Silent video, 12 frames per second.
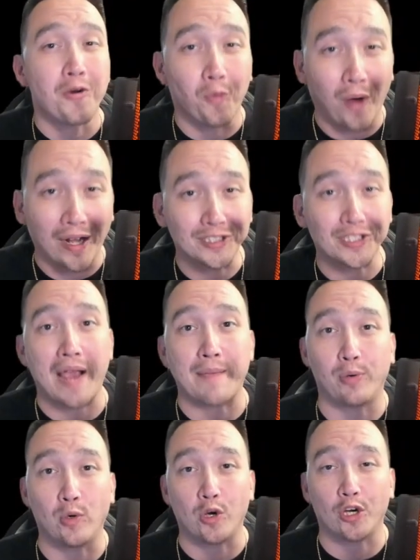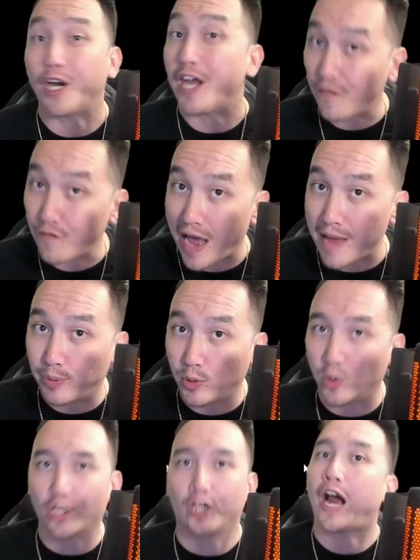once I pull her. If I
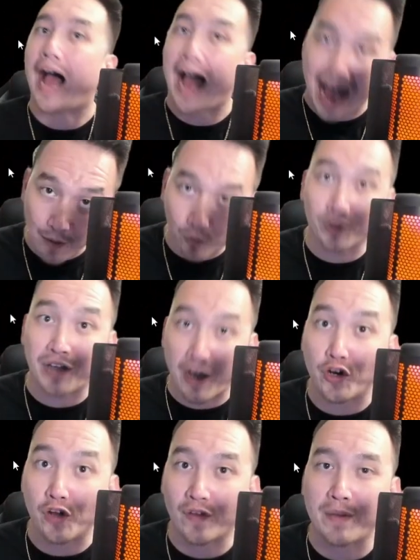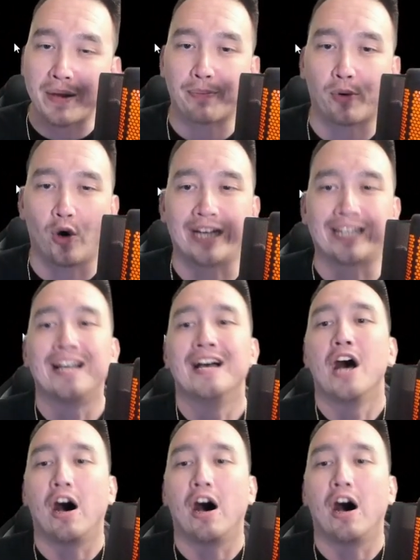pull her, I will definitely be pulling.